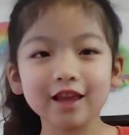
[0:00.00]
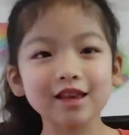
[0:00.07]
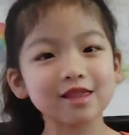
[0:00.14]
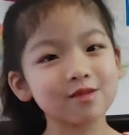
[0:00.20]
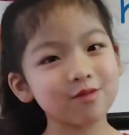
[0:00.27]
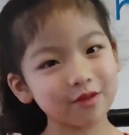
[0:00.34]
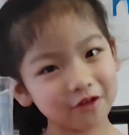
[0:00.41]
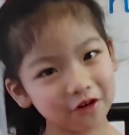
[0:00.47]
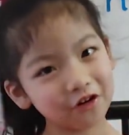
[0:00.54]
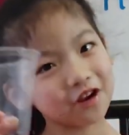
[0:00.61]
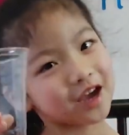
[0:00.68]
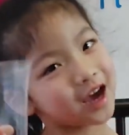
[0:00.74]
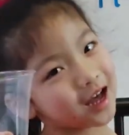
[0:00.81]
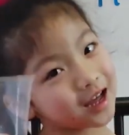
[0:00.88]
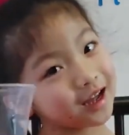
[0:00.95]
let's put our
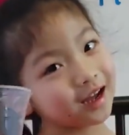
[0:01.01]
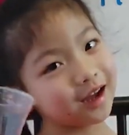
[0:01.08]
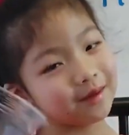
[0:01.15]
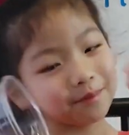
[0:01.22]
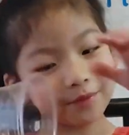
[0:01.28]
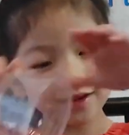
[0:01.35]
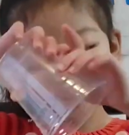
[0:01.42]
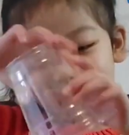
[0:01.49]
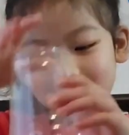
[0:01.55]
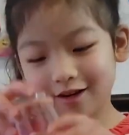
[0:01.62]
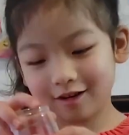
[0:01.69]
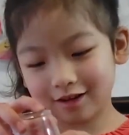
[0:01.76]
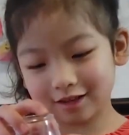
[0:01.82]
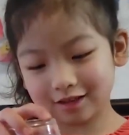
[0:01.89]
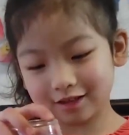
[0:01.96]
cup
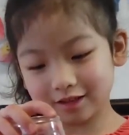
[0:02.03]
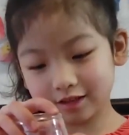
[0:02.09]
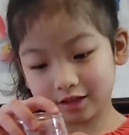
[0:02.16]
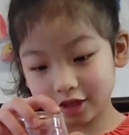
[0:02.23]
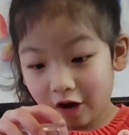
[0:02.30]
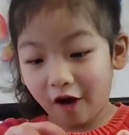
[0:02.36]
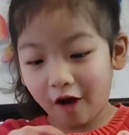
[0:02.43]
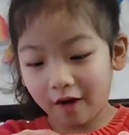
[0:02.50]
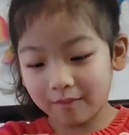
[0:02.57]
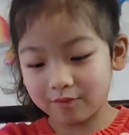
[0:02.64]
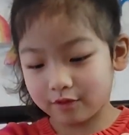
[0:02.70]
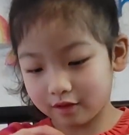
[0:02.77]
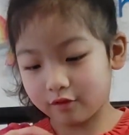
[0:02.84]
on top.